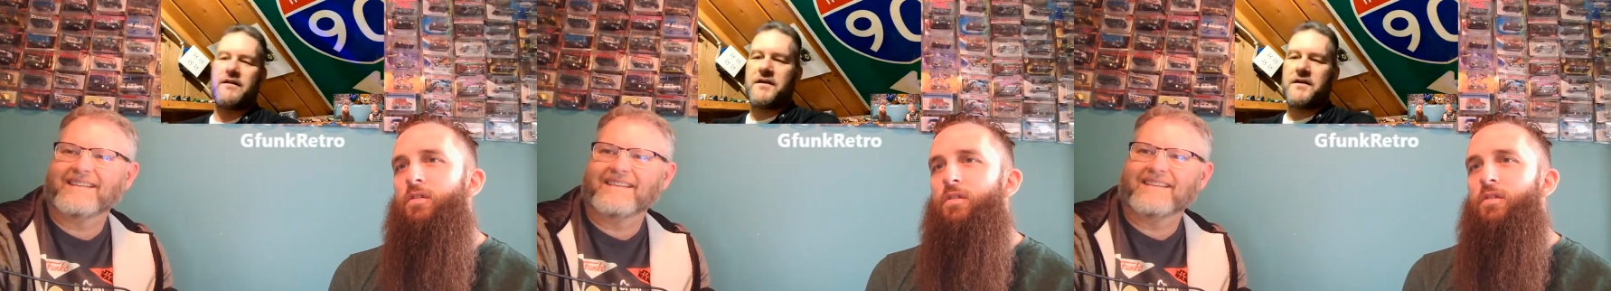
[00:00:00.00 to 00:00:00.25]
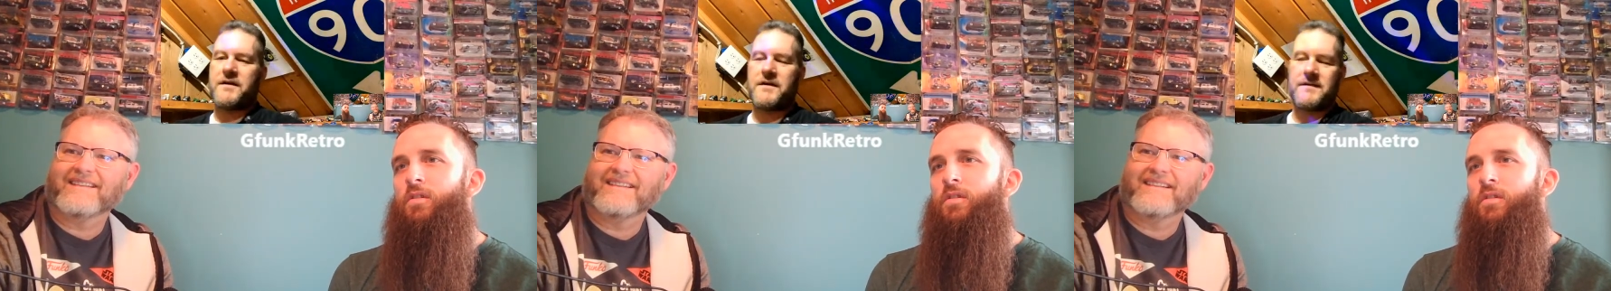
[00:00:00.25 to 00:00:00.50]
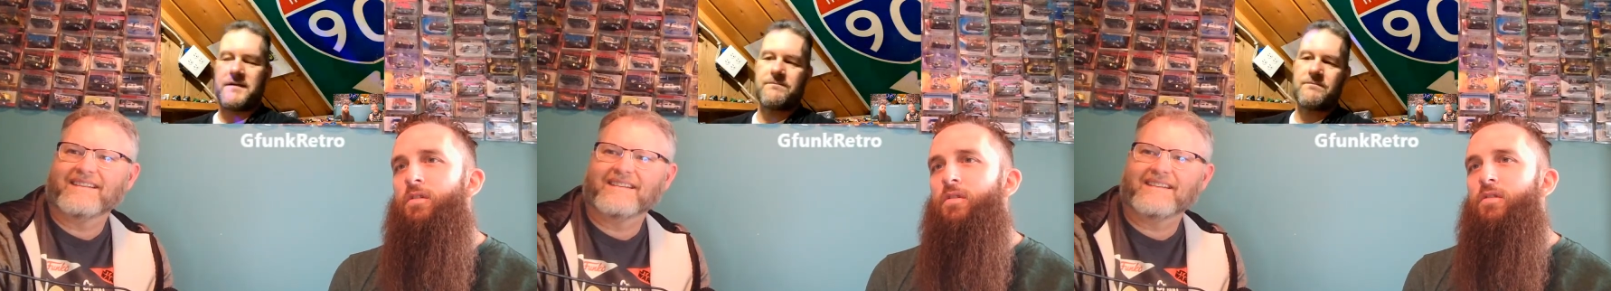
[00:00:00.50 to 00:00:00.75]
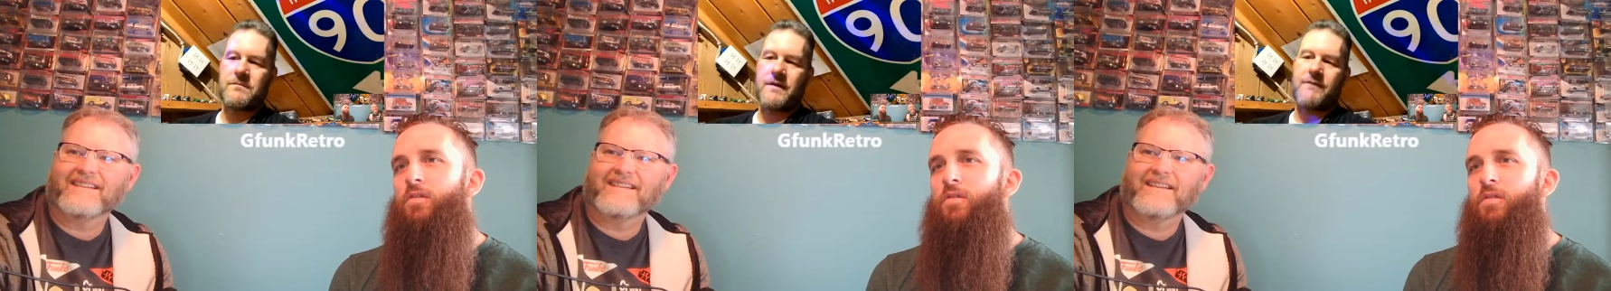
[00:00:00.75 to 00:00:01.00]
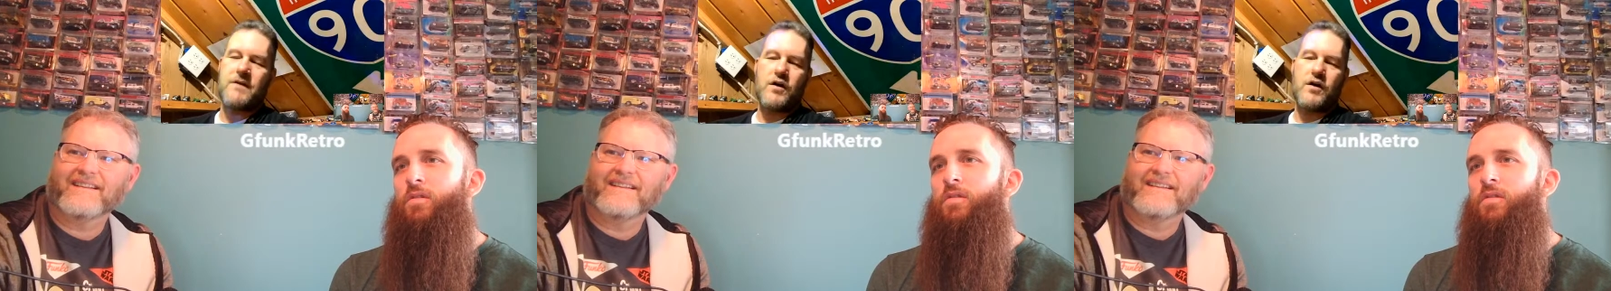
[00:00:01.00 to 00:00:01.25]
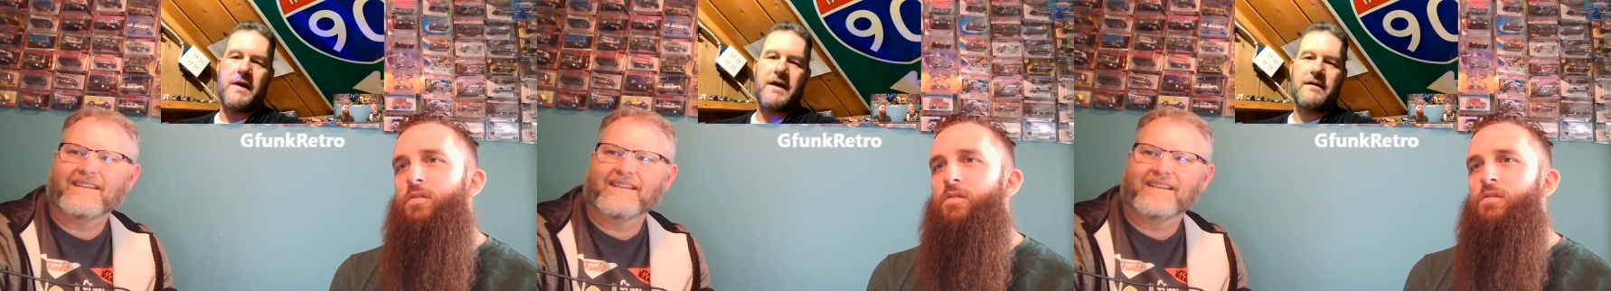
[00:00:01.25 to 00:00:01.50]
Speaker 1: Uh, I mean, I'll
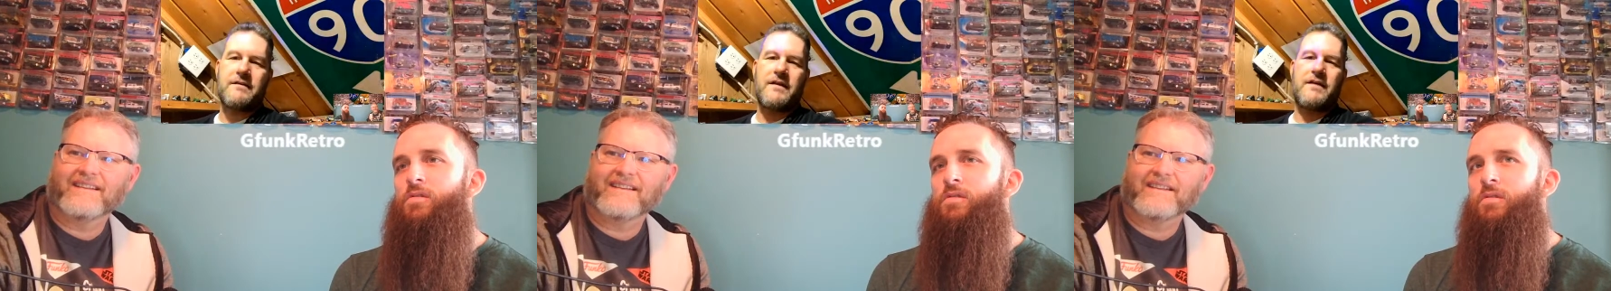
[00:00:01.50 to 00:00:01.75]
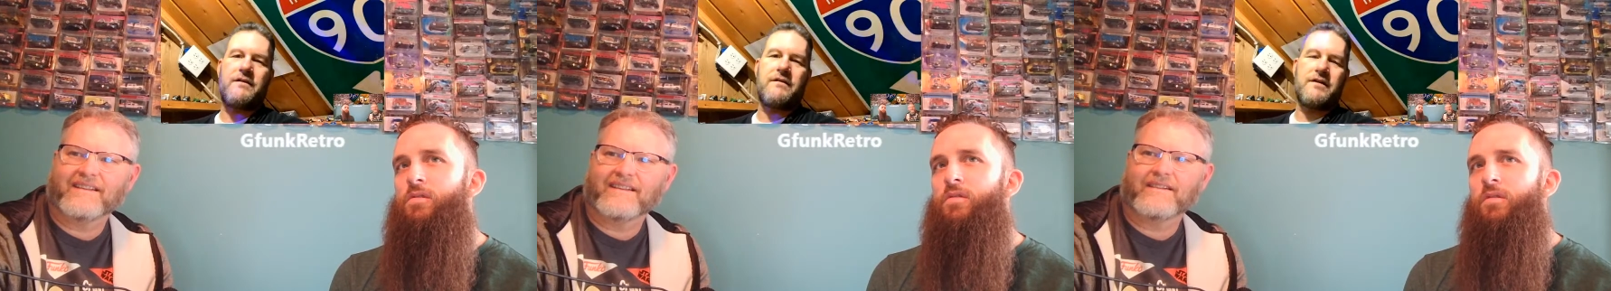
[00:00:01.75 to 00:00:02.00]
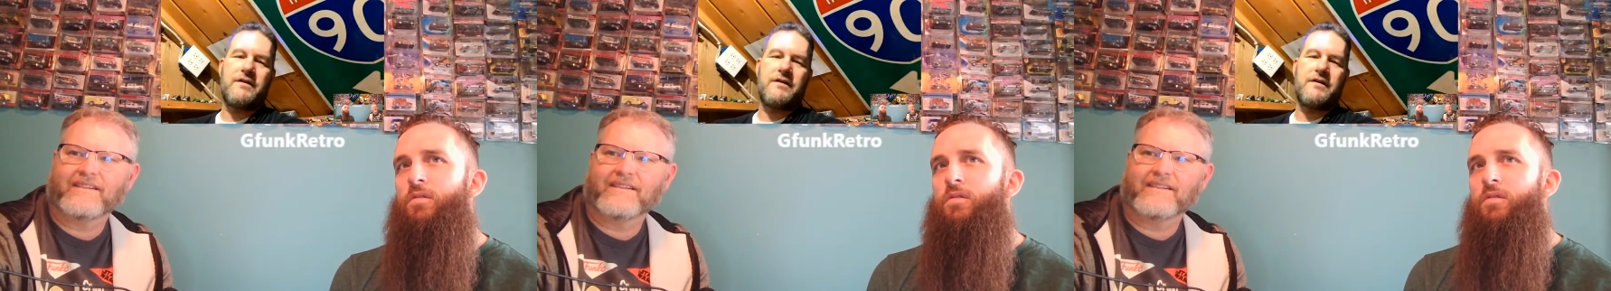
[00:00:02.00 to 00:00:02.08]
go back later.